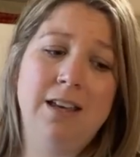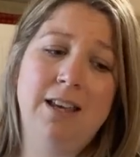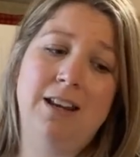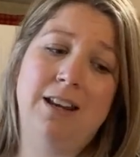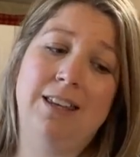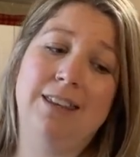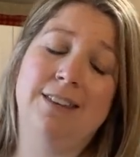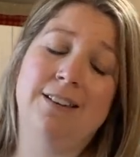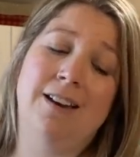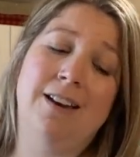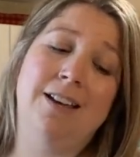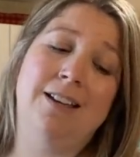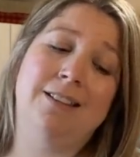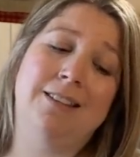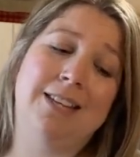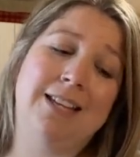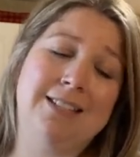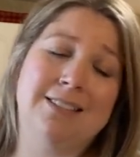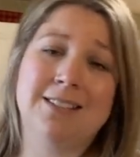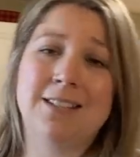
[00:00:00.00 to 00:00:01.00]
And I
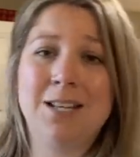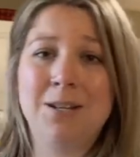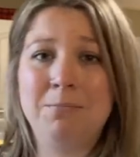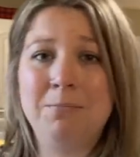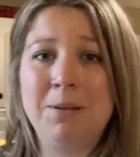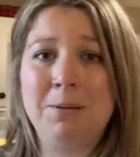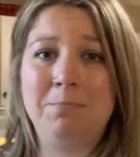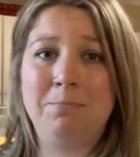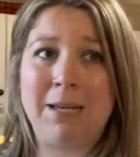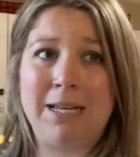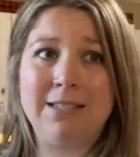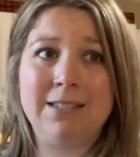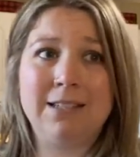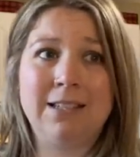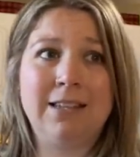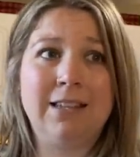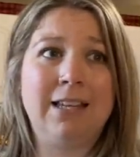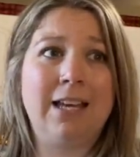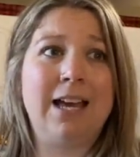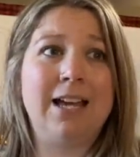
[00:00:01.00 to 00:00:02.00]
thought that's going to be
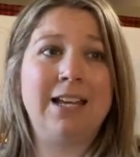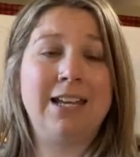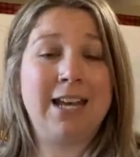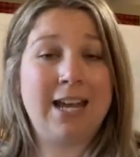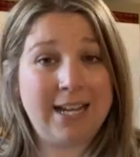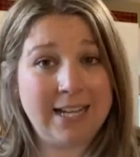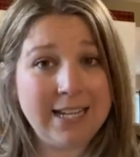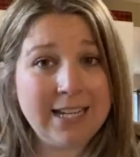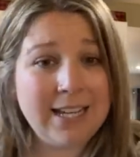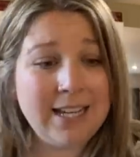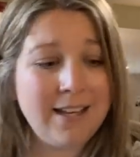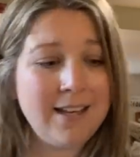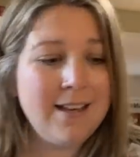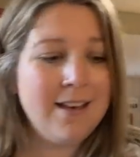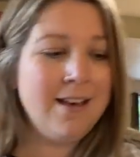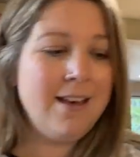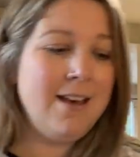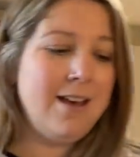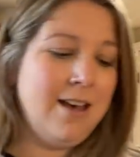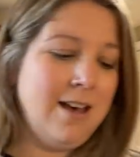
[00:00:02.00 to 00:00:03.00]
basically a nightie.
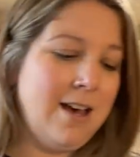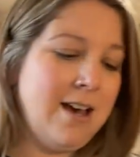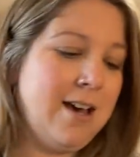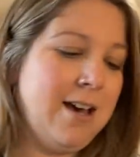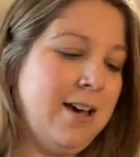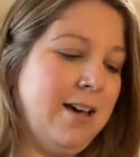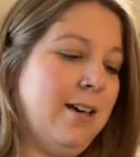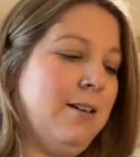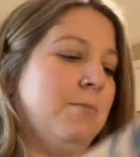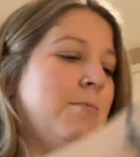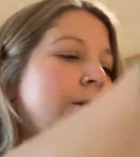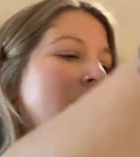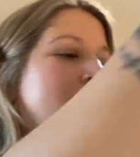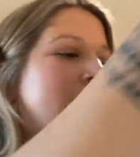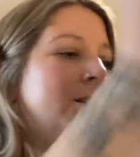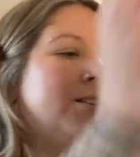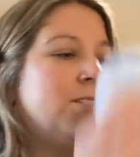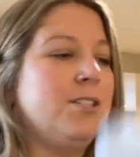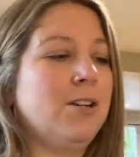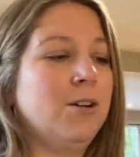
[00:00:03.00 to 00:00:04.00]

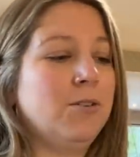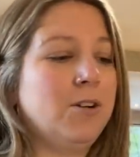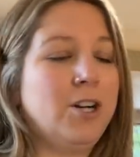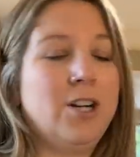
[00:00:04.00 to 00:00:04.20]
So